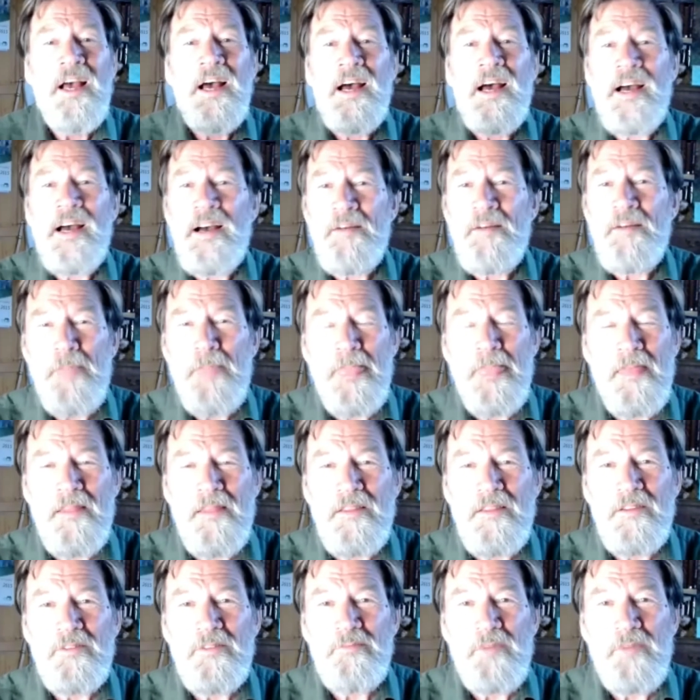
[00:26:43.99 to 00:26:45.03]

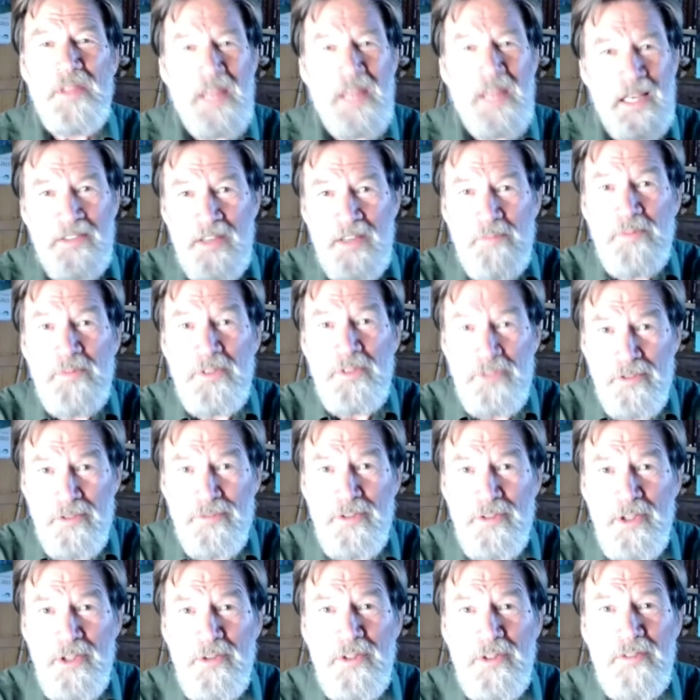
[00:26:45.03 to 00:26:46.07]
but the examples are
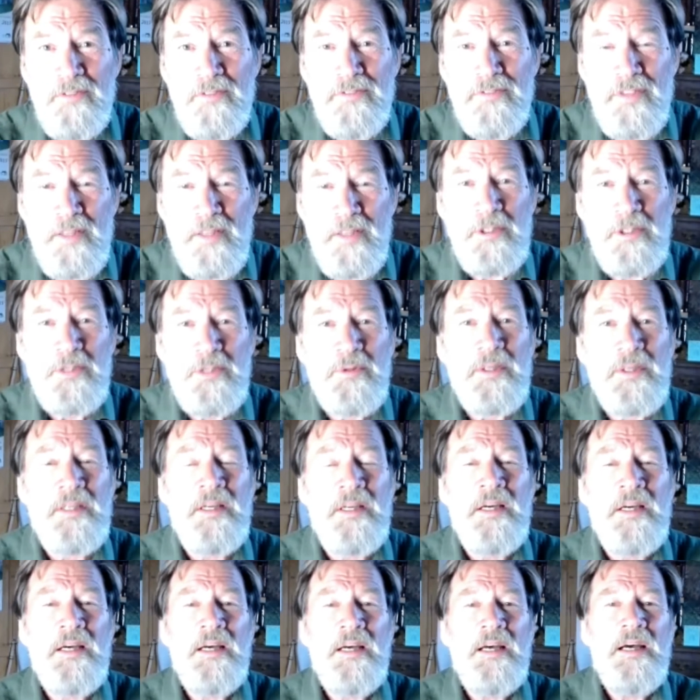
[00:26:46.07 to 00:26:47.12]
few and far between.